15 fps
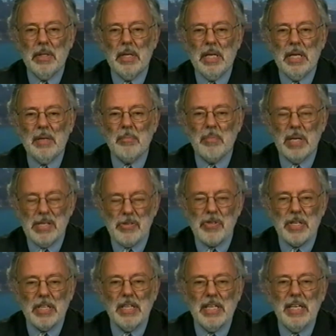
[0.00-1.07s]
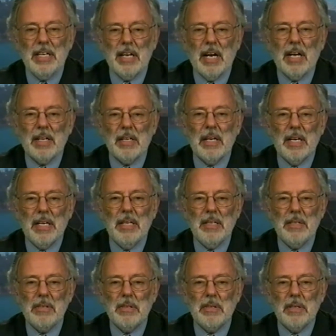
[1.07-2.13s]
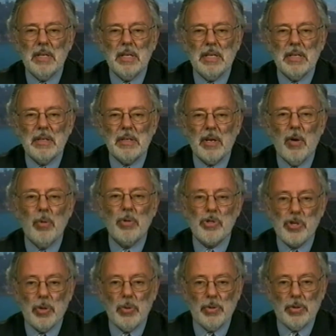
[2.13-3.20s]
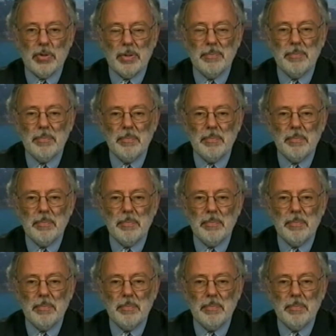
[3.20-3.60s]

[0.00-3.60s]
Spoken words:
And basically, he got a cold shoulder.